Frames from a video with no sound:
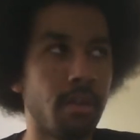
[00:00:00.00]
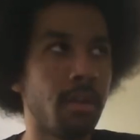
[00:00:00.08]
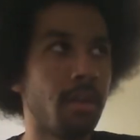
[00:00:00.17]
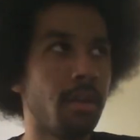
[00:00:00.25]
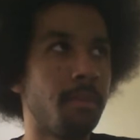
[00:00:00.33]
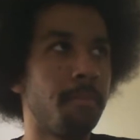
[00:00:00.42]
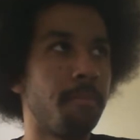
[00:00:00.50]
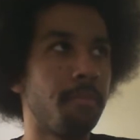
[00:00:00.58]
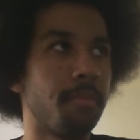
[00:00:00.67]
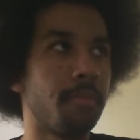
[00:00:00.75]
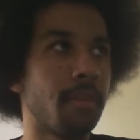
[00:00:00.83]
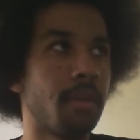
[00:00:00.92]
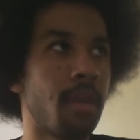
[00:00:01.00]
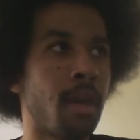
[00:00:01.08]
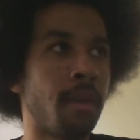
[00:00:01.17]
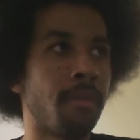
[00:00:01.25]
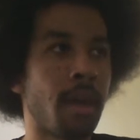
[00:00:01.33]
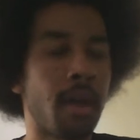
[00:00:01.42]

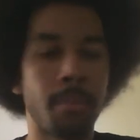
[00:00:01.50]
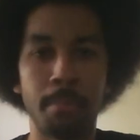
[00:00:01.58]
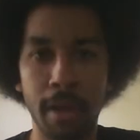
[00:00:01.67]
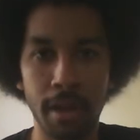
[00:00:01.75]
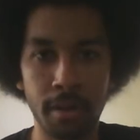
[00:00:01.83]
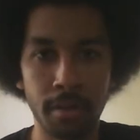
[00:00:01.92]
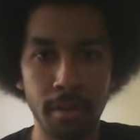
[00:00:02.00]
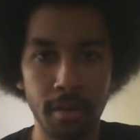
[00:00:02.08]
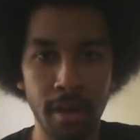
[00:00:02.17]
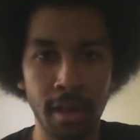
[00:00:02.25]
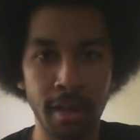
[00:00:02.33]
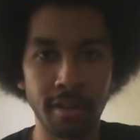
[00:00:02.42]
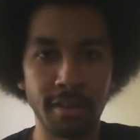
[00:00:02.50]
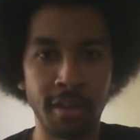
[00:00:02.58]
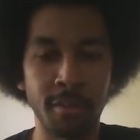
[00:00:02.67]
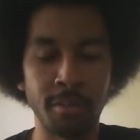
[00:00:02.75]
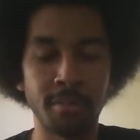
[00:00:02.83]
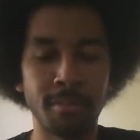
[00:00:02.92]
I've gotten better at
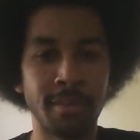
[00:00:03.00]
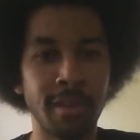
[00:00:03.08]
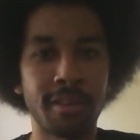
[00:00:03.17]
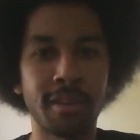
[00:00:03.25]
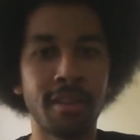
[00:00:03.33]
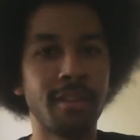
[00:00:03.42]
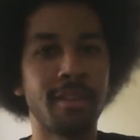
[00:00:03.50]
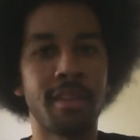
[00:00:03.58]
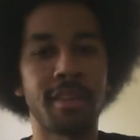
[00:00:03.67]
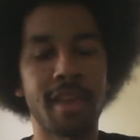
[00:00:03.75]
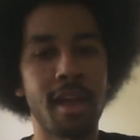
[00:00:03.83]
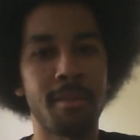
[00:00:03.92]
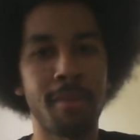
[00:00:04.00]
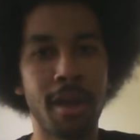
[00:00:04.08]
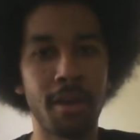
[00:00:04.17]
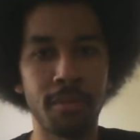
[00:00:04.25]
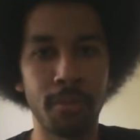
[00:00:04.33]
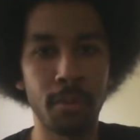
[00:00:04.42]
listening to the sound of
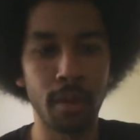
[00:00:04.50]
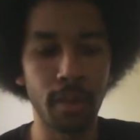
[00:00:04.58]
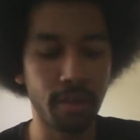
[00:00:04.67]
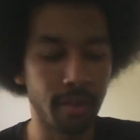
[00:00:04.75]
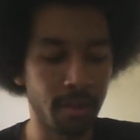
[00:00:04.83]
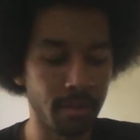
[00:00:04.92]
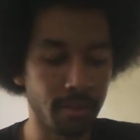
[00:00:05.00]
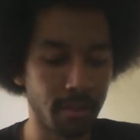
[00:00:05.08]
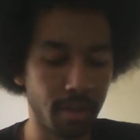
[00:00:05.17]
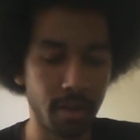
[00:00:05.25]
my own voice and